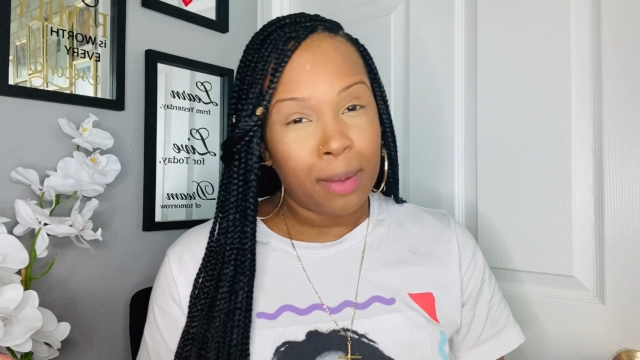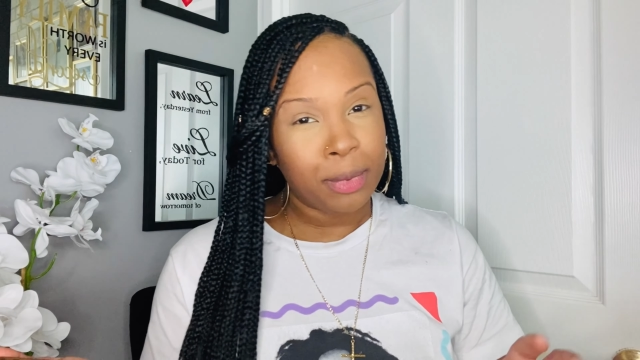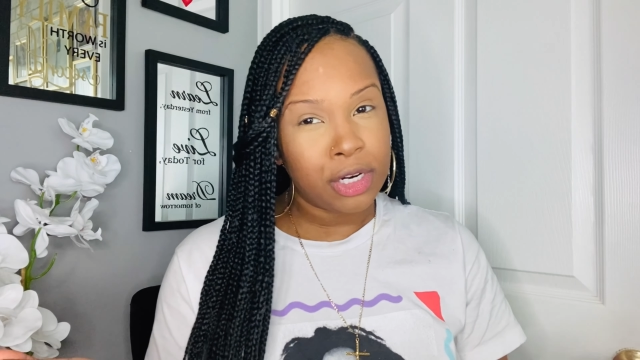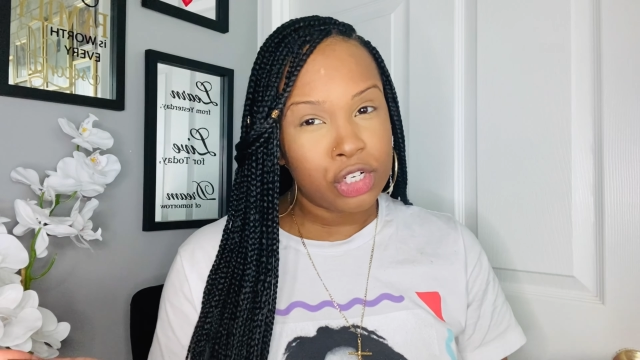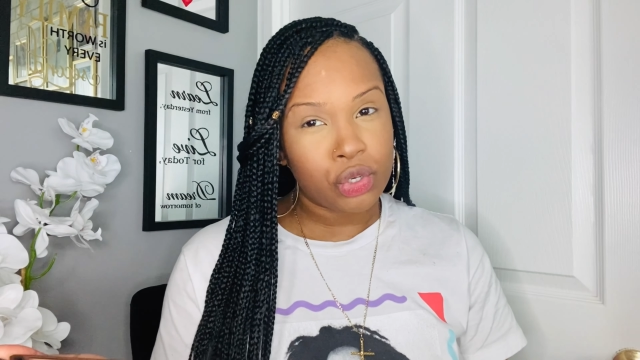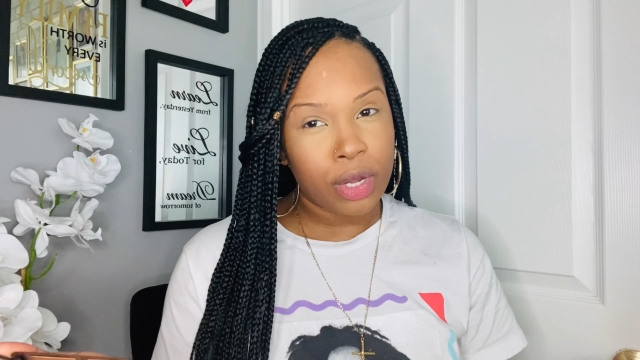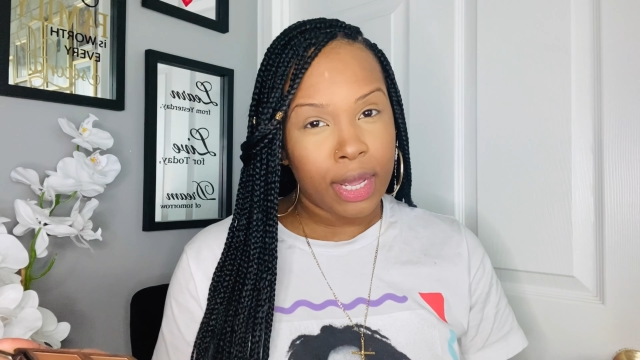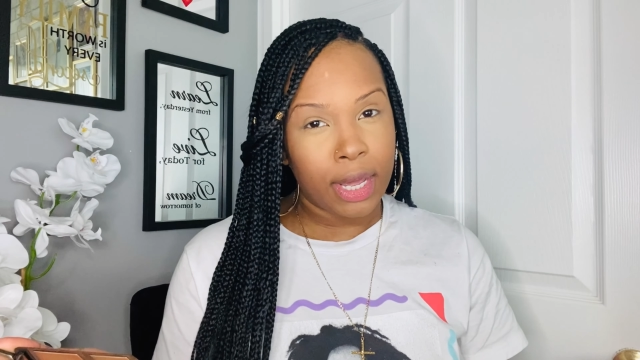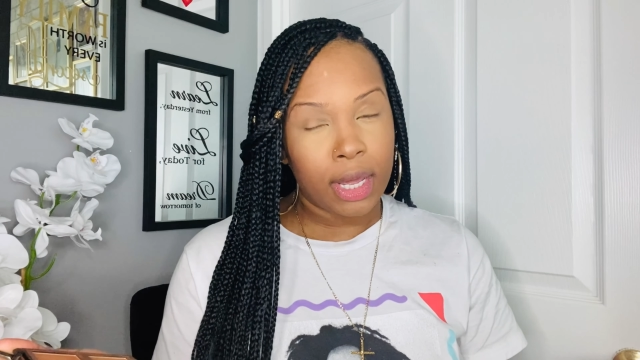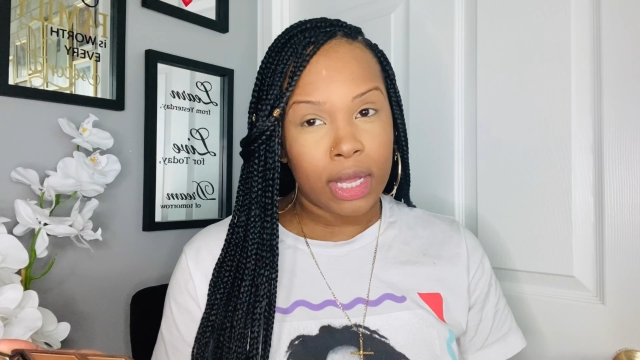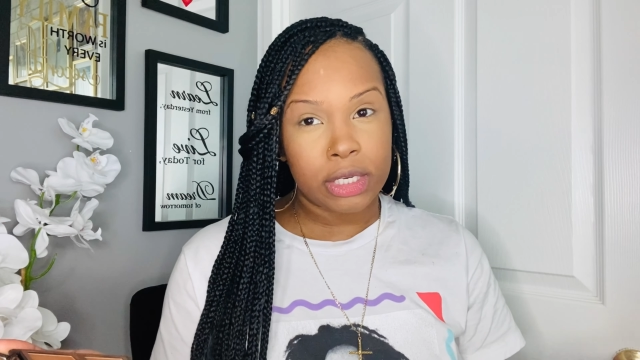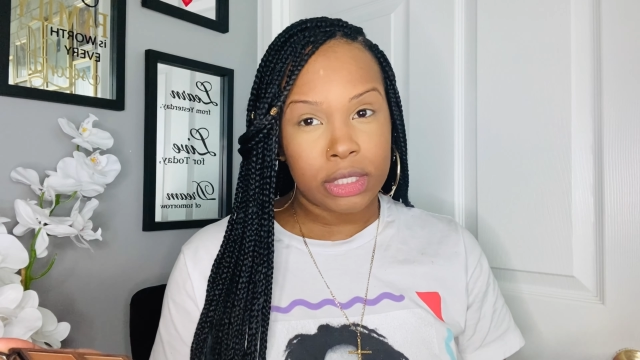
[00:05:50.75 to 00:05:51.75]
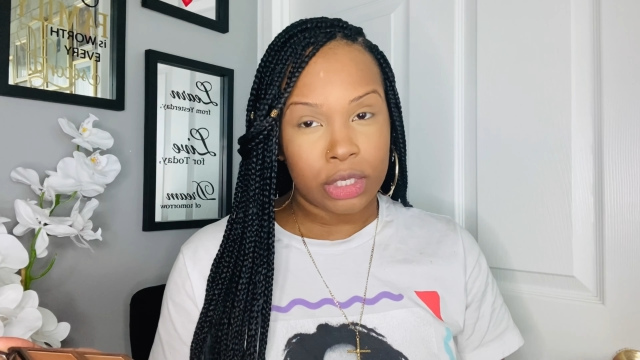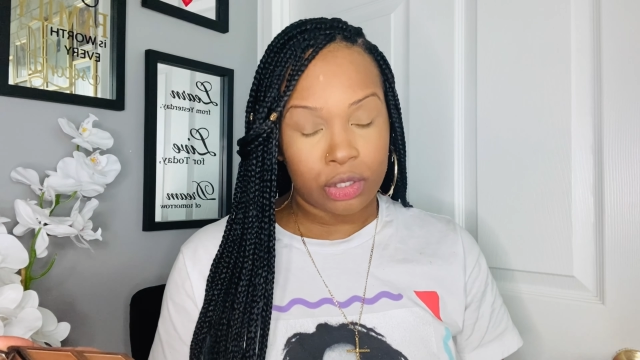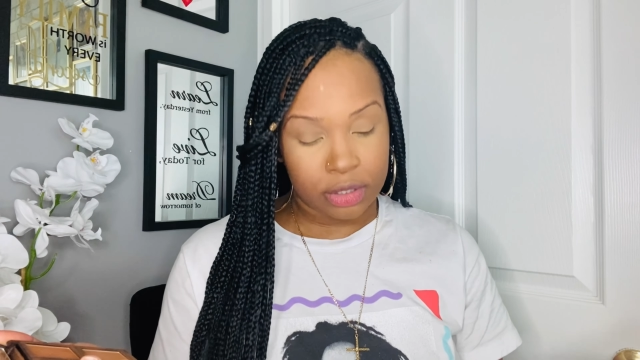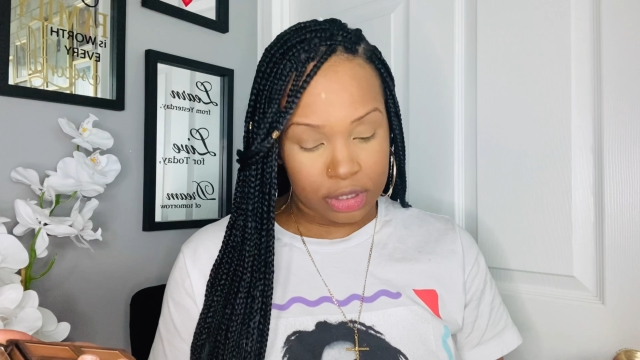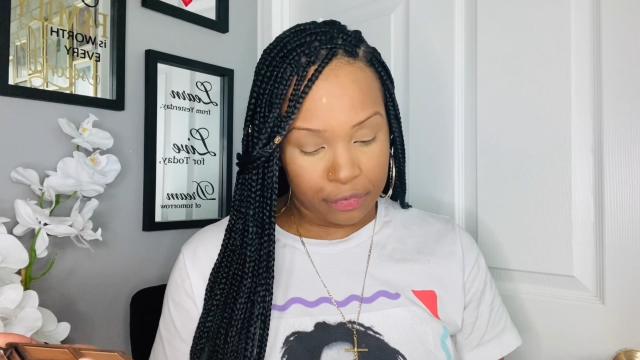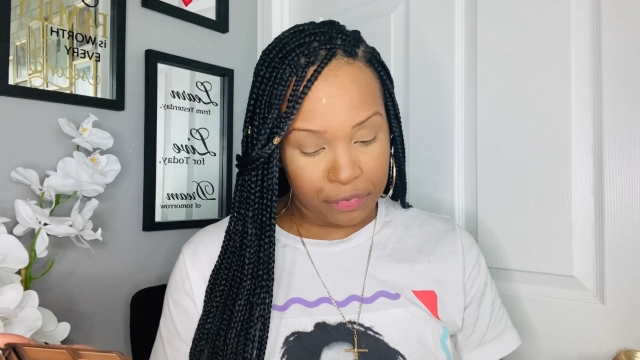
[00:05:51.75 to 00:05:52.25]
gonna try a little
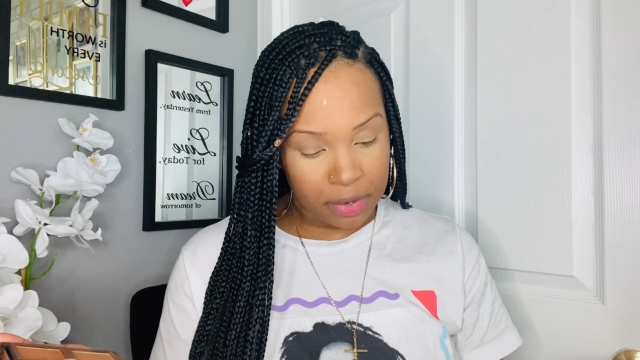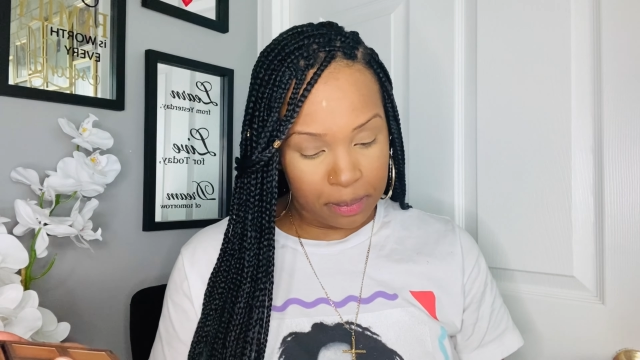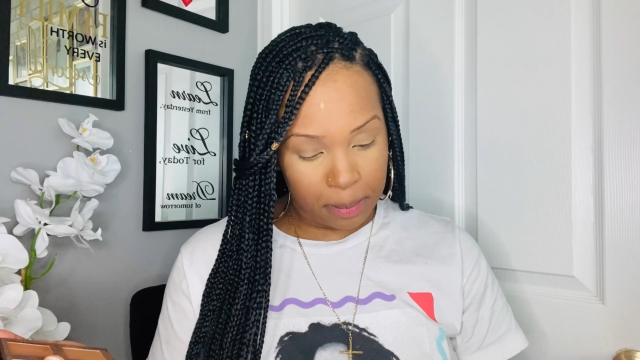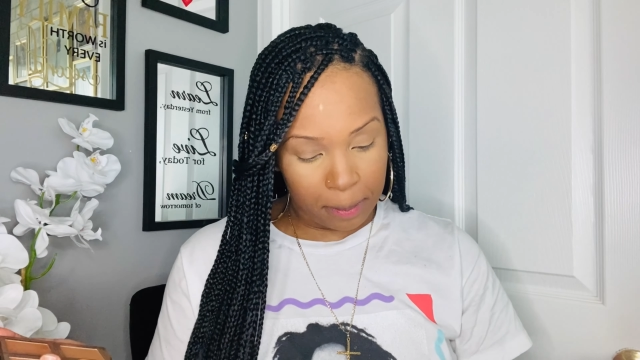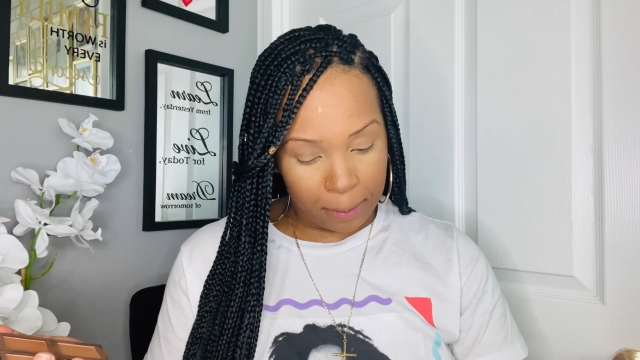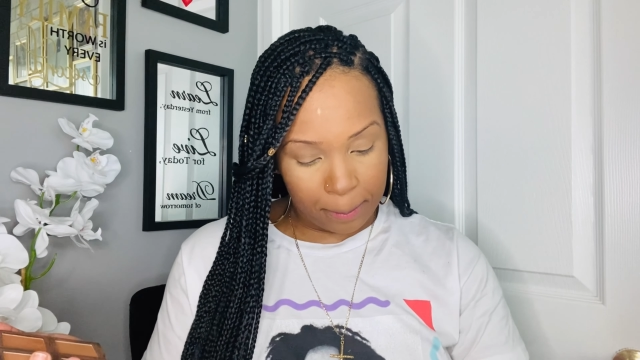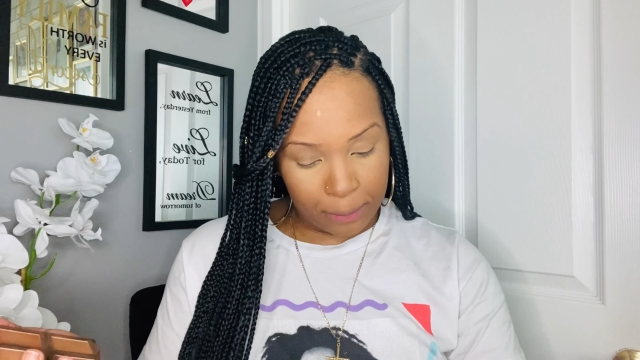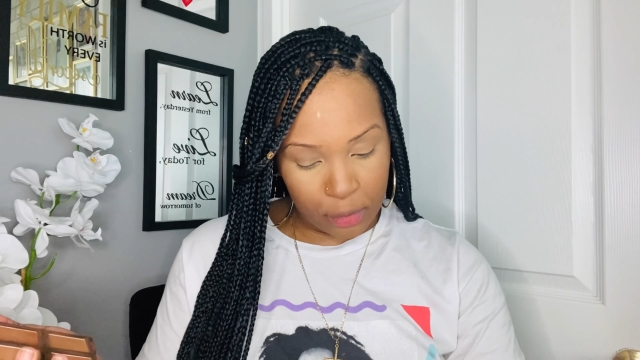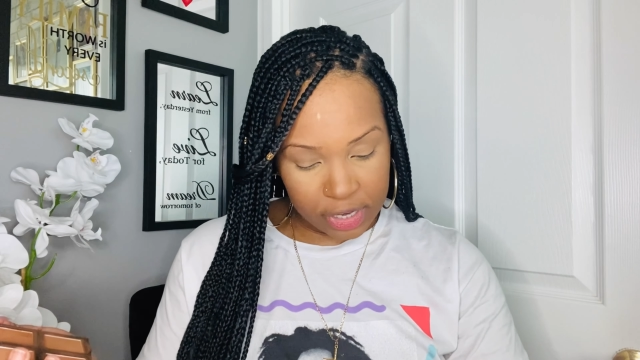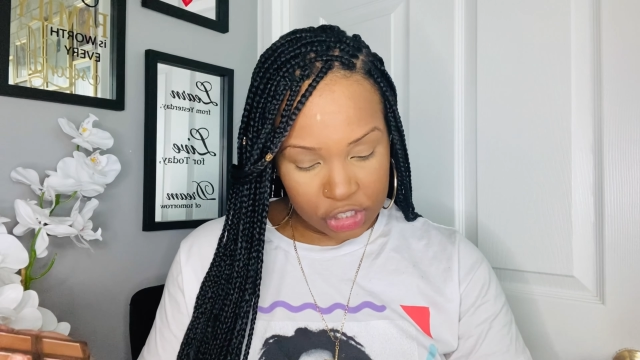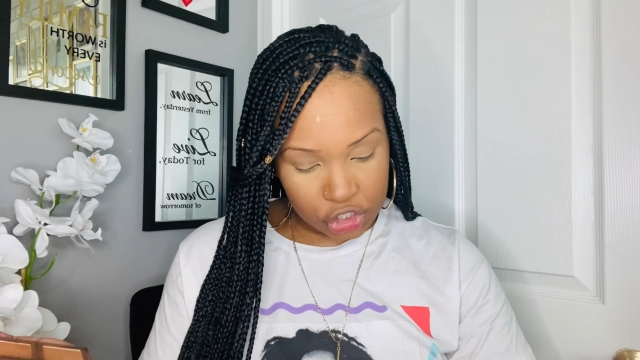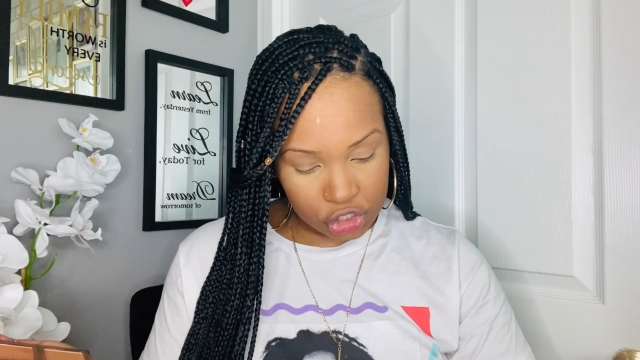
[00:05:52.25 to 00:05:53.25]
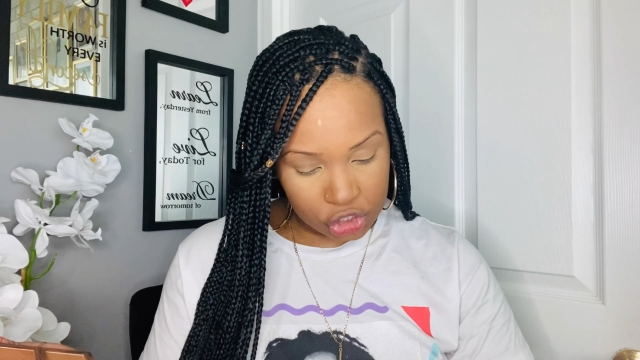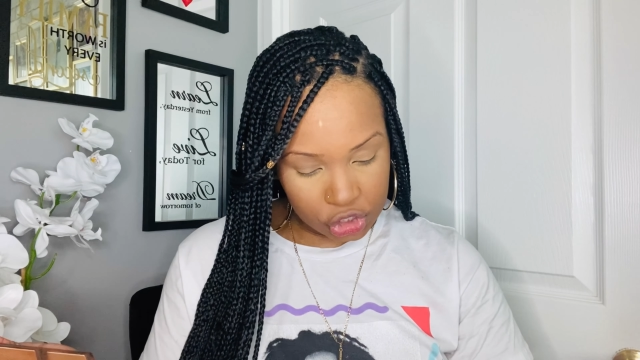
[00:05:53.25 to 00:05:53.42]
different brush.